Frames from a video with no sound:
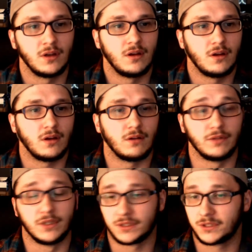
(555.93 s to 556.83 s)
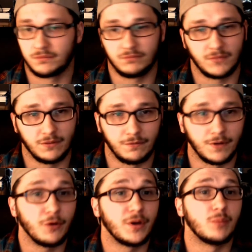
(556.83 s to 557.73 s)
of this
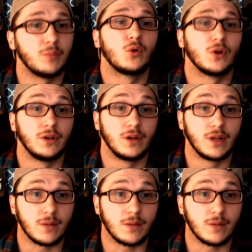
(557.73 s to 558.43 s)
very important name.